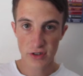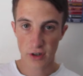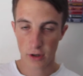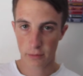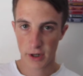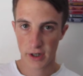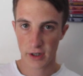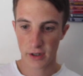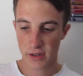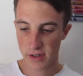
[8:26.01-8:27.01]
I
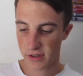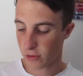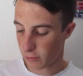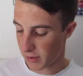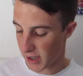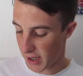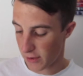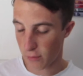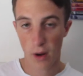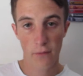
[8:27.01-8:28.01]
reckon this could be
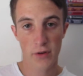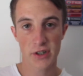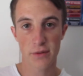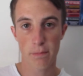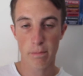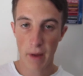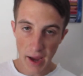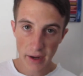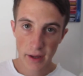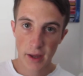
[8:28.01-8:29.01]
the roughie to
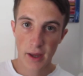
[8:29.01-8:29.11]
back.